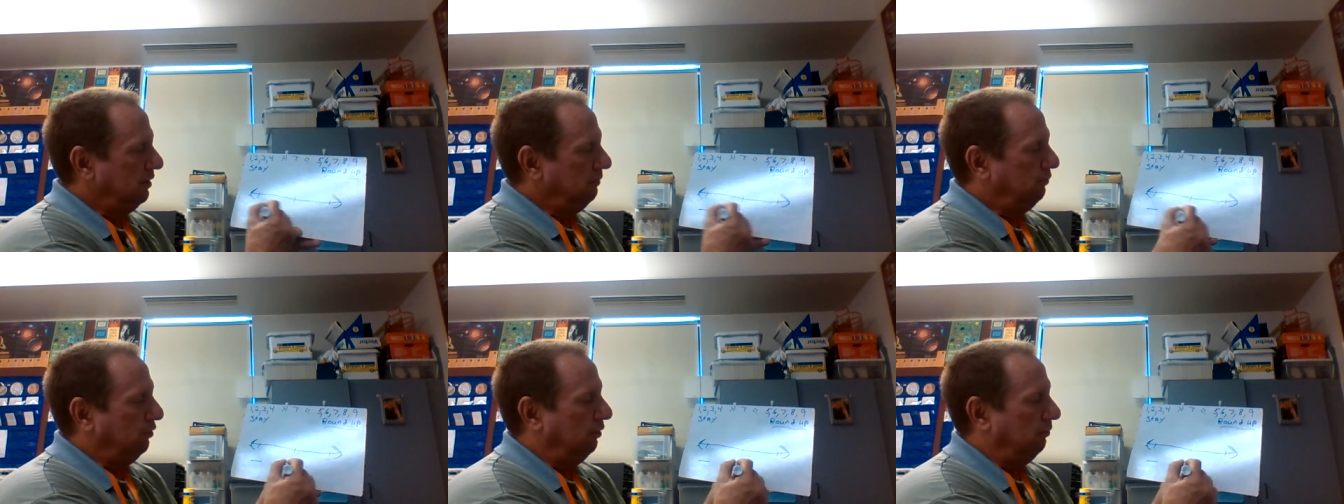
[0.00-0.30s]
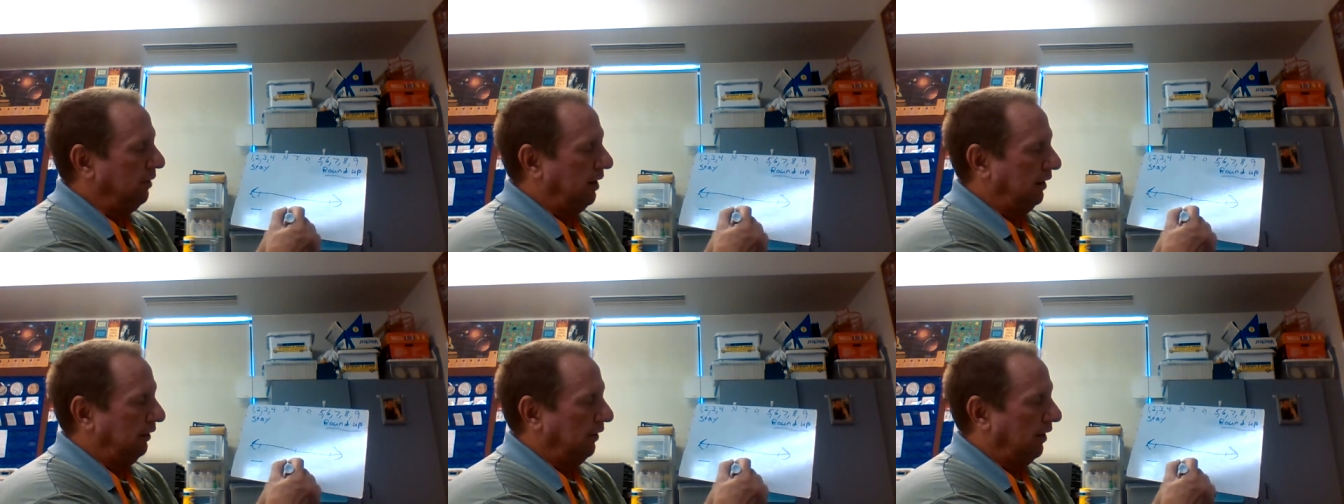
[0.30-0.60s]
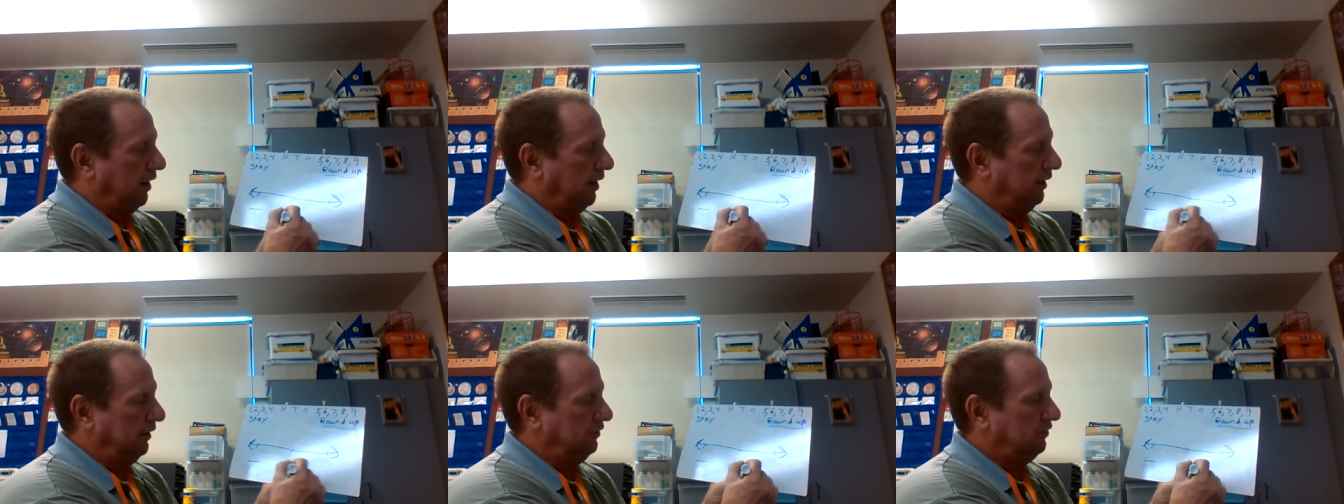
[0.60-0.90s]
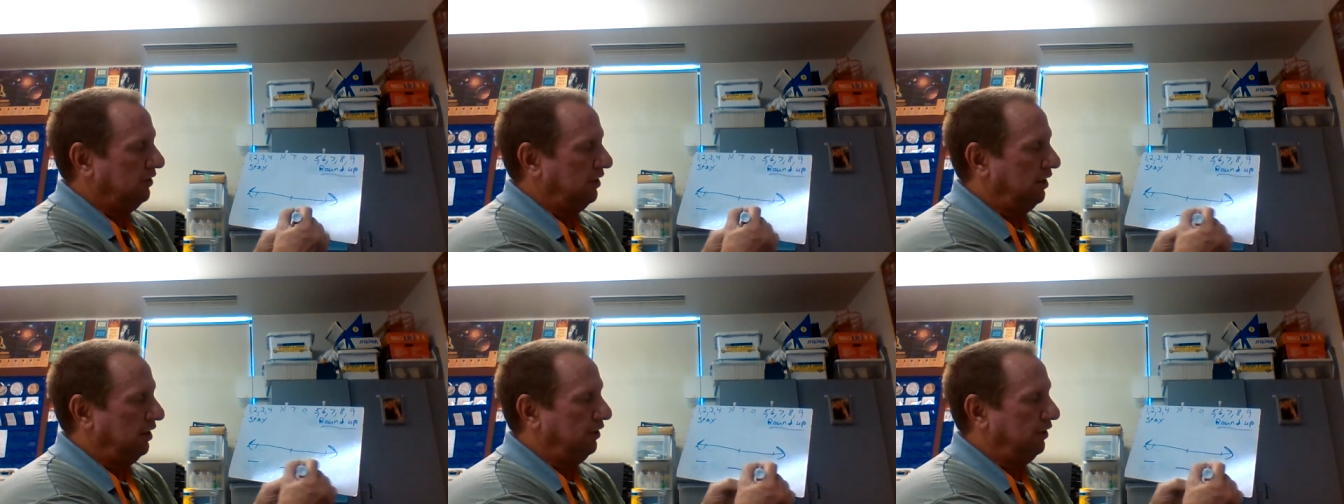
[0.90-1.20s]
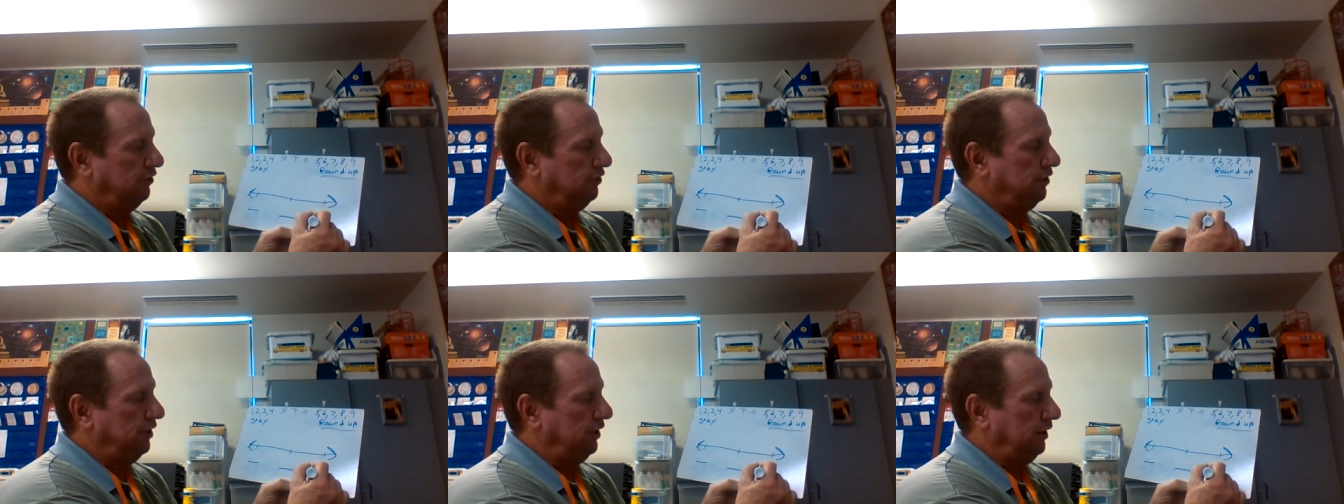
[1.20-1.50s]
put my lines
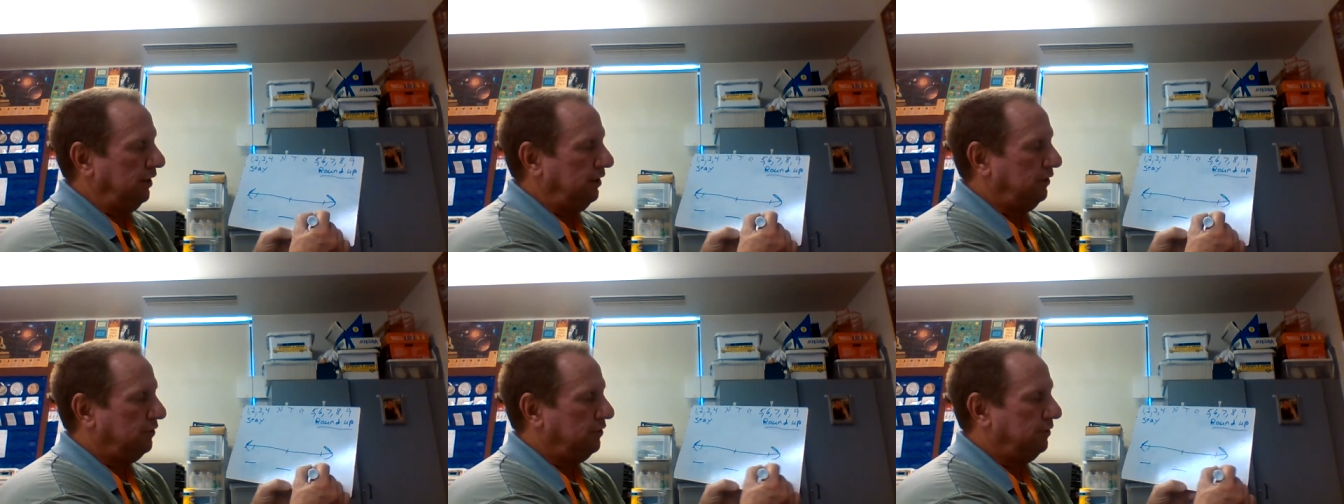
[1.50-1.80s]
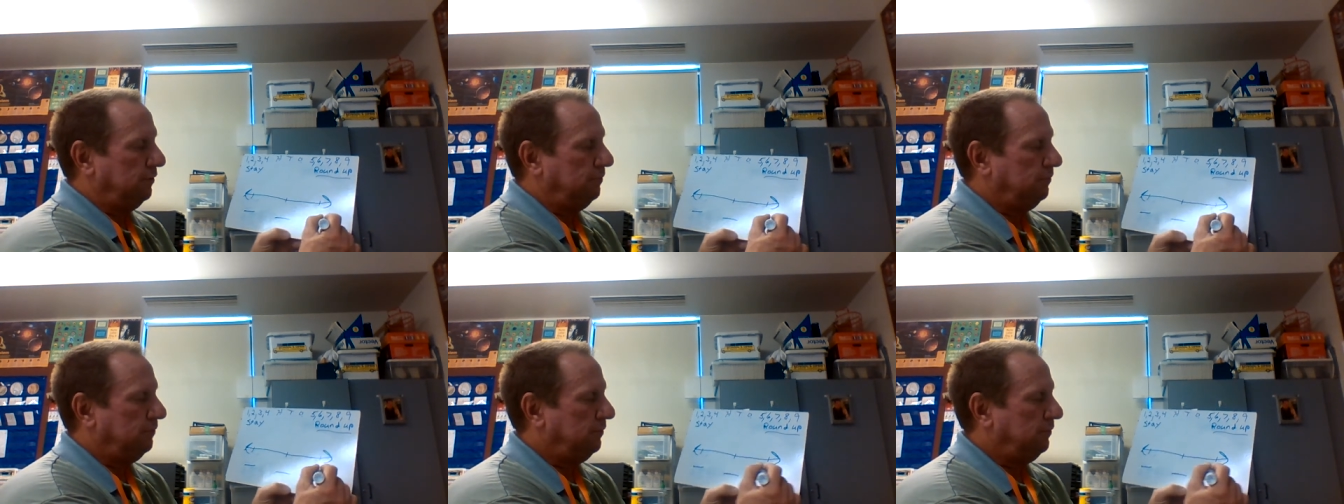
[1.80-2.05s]
underneath.